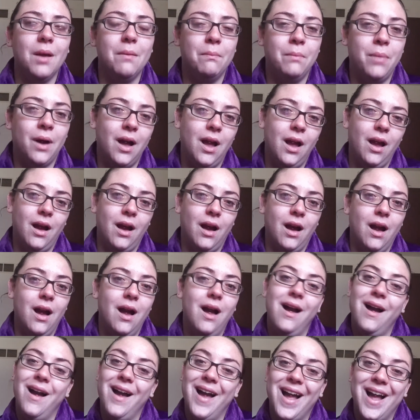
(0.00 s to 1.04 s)
but
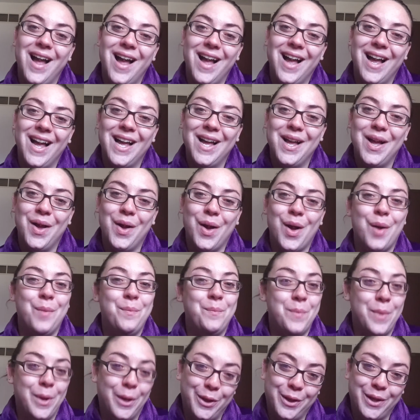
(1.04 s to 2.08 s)
a
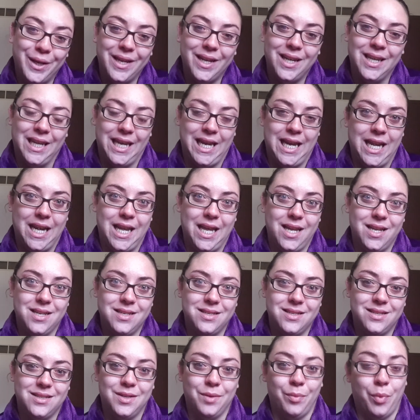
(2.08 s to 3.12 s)
million
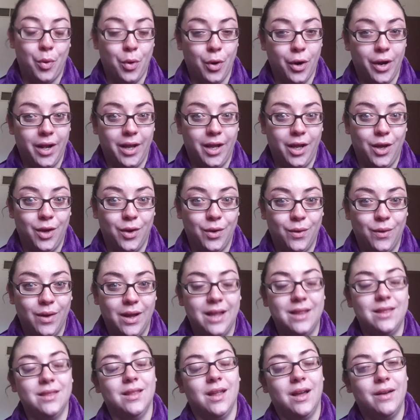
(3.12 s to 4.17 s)
ladies supporting you
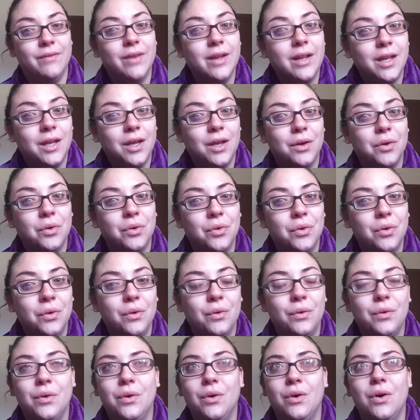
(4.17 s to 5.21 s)
and loving you,
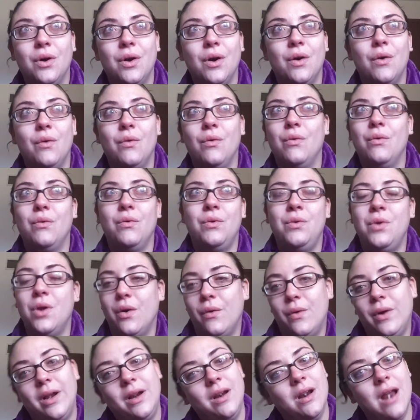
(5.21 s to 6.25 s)

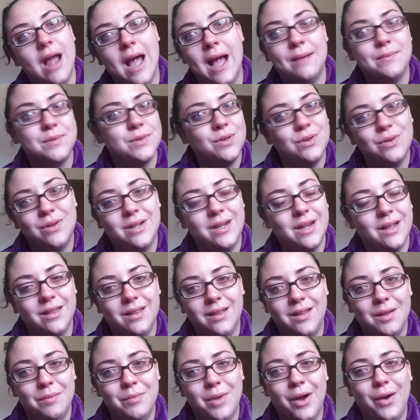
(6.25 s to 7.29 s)
knowing absolutely
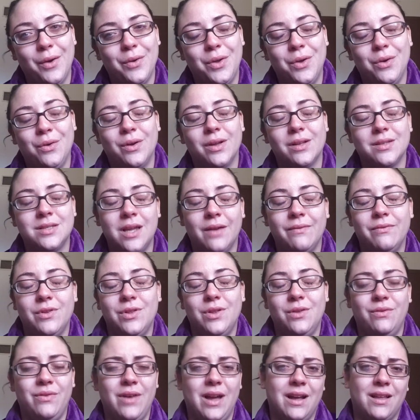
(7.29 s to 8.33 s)
nothing about you except for
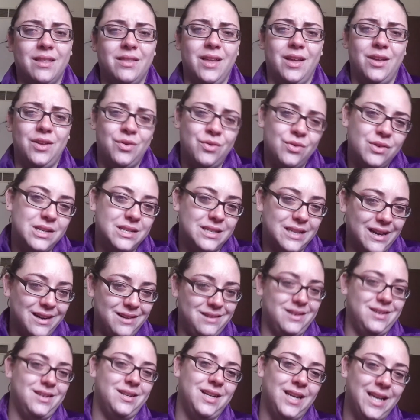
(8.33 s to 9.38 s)
the fact that you
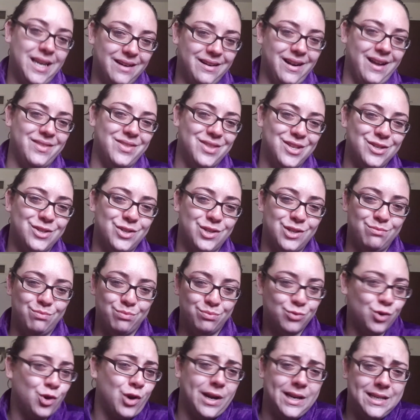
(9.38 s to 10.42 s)
decided to get on this
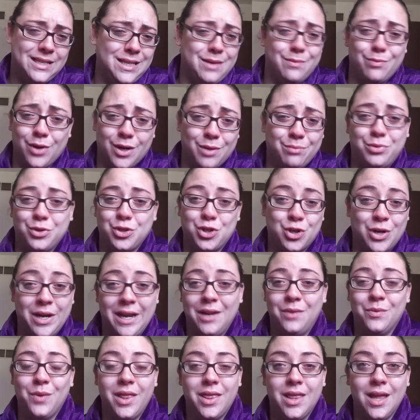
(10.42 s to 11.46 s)
crazy purple
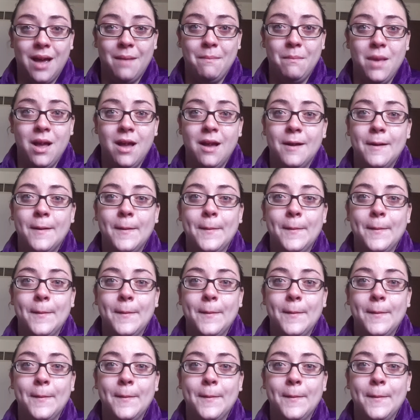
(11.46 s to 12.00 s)
train with them